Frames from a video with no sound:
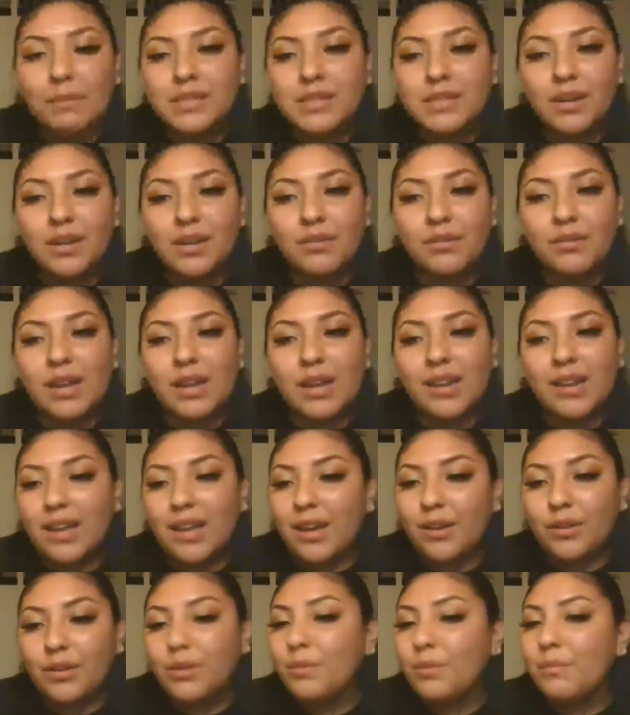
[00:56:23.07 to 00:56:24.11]
All right, I'm gonna
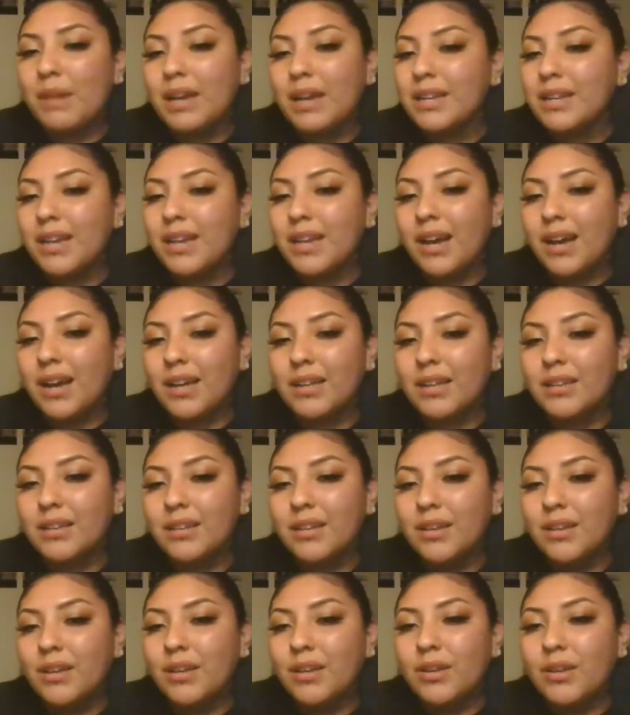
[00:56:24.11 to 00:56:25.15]
tell you that now. You
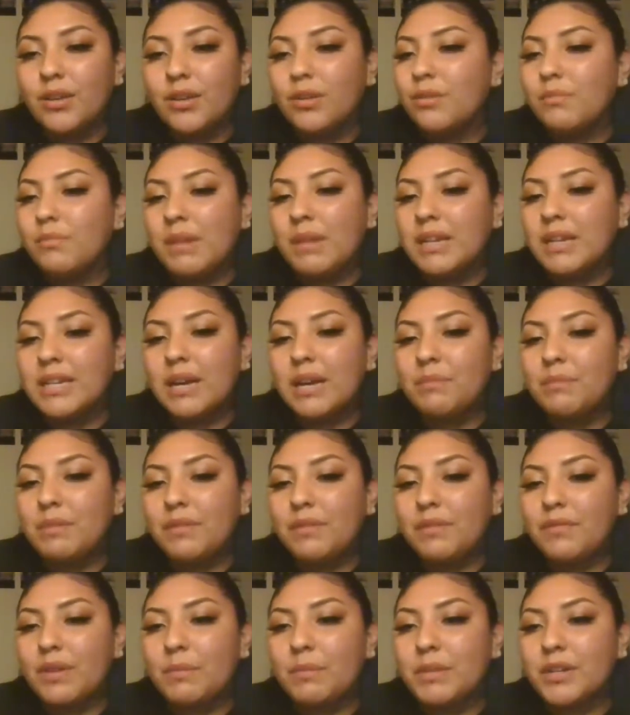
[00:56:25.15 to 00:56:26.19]
might not. You
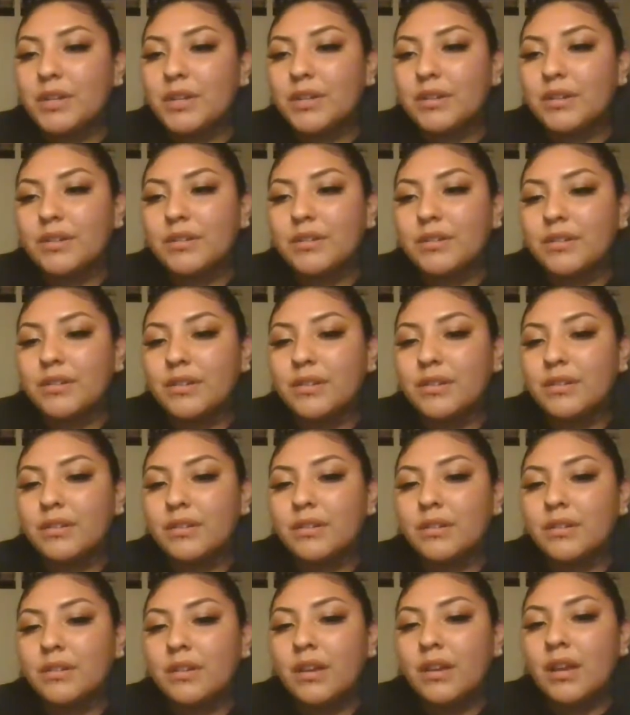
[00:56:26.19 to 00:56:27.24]
might not be from here.
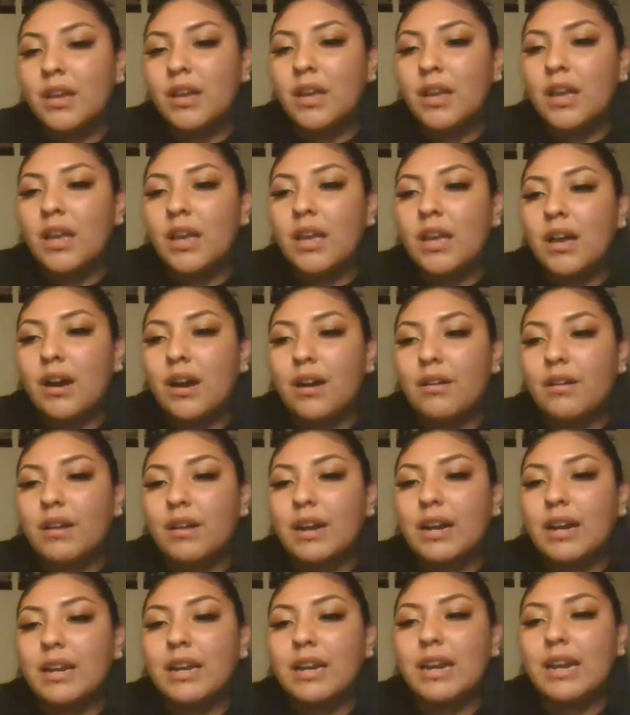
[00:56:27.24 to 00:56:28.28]

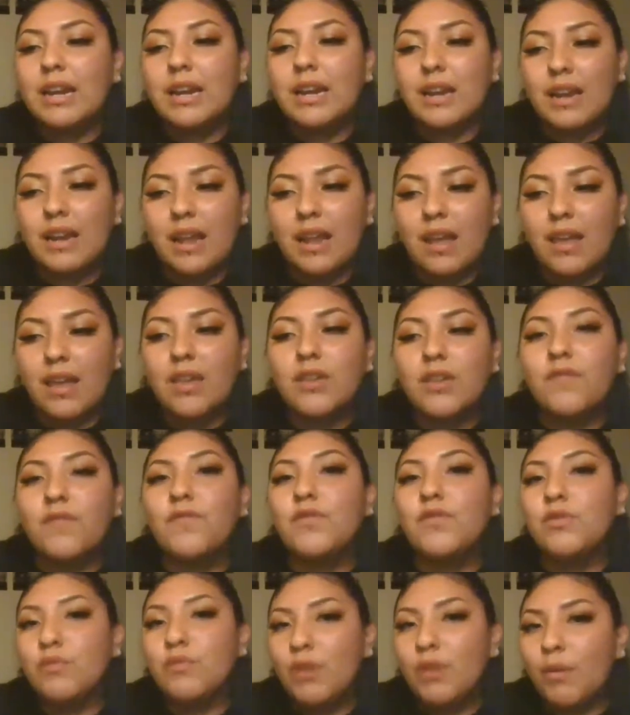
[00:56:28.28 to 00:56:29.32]
All right.
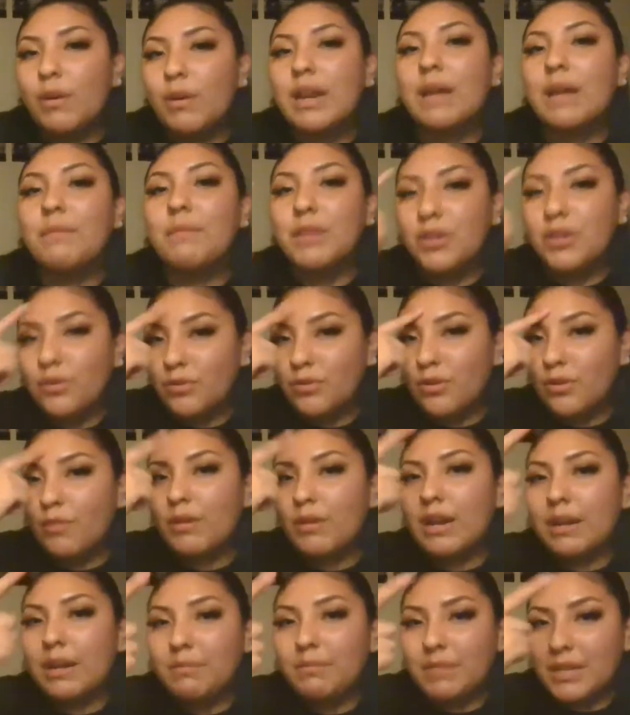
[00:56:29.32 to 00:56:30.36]
If you know what I mean, you
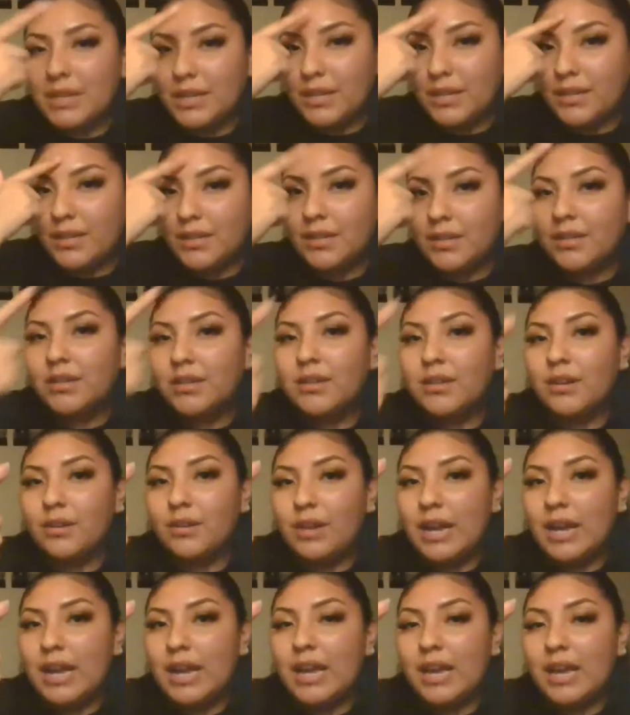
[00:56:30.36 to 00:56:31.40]
know what I mean.
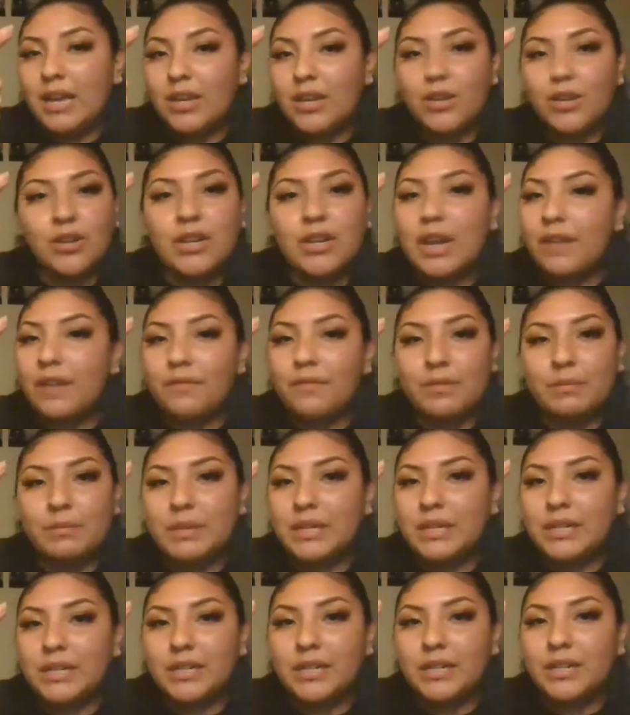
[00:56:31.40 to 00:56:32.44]
Okay, you're not
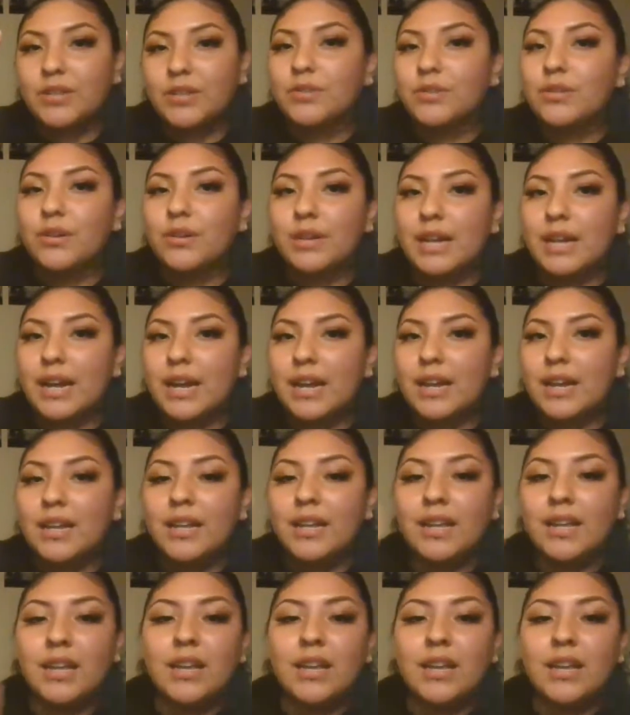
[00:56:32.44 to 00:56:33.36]
from here, and you know that.